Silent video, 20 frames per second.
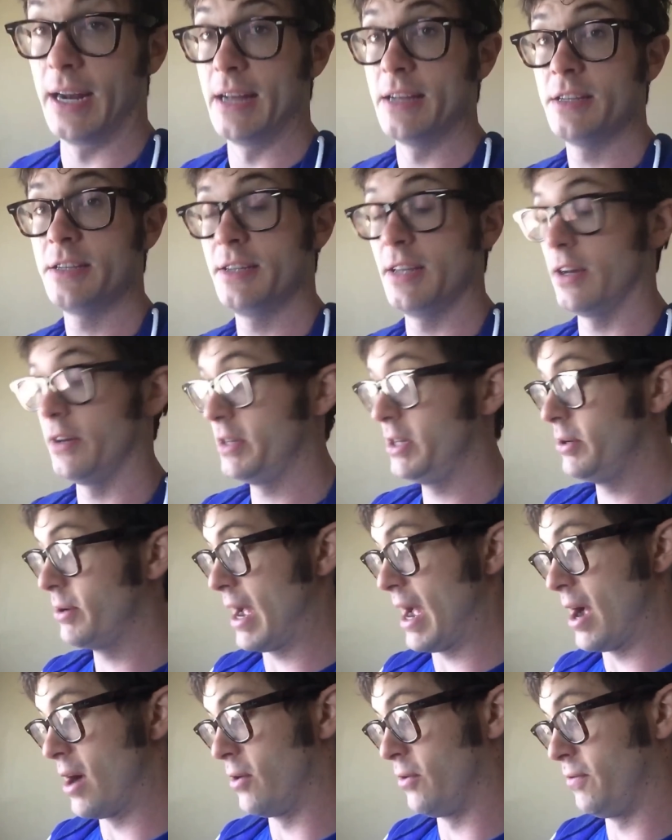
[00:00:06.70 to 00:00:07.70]
I just tell you
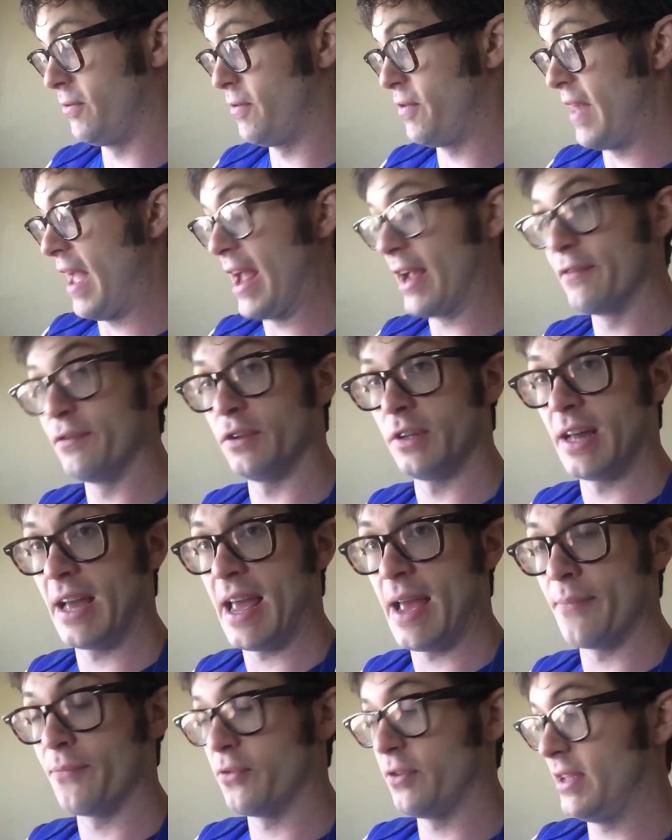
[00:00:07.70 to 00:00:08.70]
how thankful I
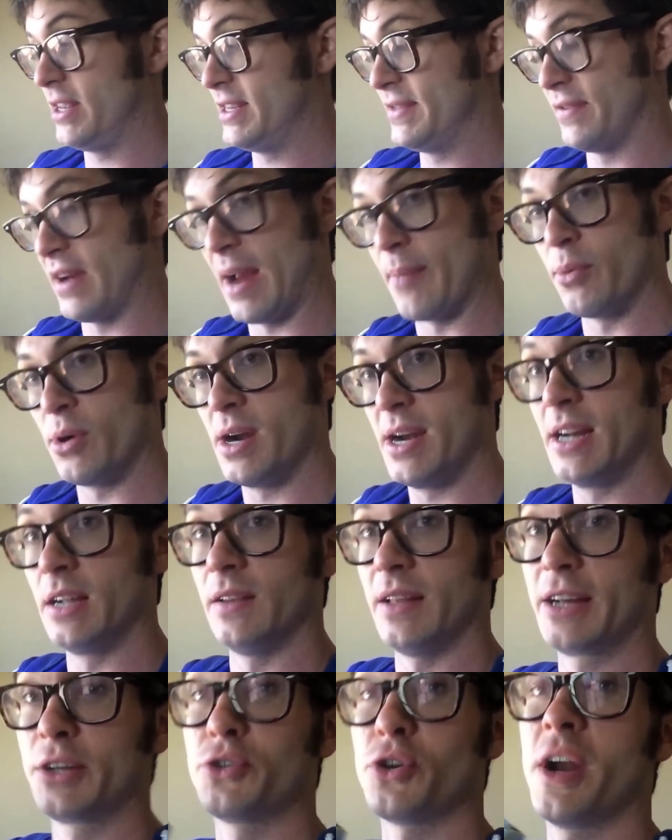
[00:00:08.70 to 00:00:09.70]
am for these vibrating
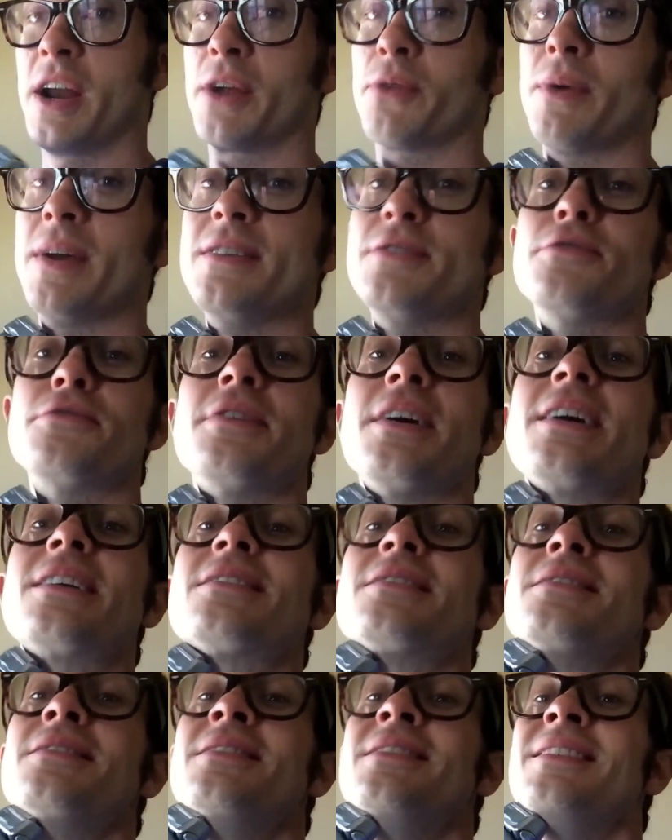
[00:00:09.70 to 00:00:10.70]
electronic razor
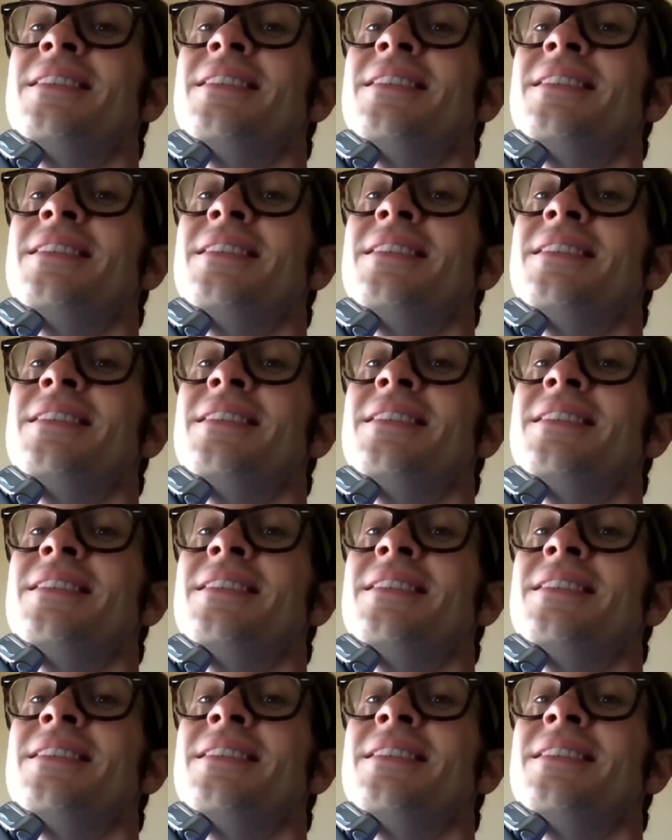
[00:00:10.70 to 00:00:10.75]
things?